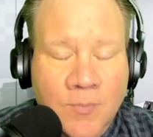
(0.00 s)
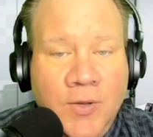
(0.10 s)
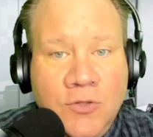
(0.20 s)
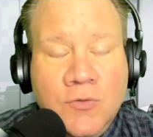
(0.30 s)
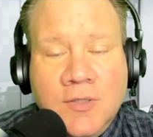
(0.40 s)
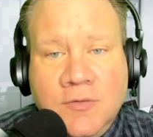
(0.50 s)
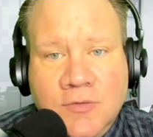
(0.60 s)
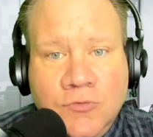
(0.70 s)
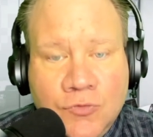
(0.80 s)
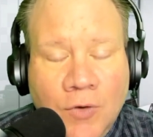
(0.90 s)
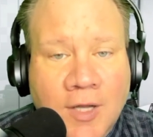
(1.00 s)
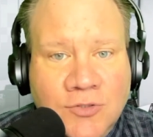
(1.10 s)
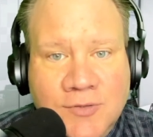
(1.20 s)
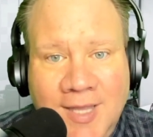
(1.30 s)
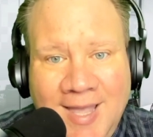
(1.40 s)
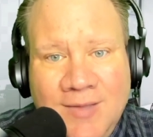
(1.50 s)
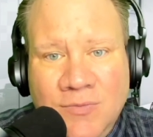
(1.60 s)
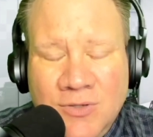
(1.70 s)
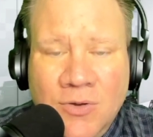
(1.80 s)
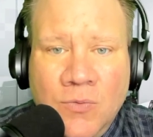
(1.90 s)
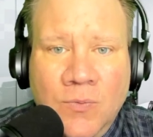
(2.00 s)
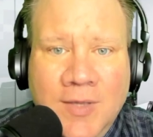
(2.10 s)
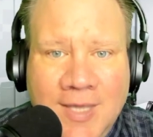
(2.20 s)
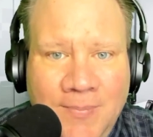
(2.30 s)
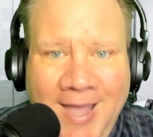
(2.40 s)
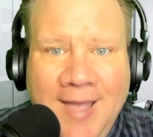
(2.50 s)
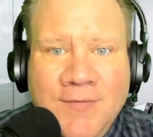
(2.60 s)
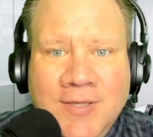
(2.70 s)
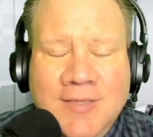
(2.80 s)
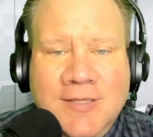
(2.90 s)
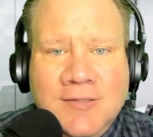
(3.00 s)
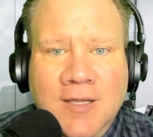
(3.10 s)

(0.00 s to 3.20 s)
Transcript: But you can draw to say, hey, we keep having these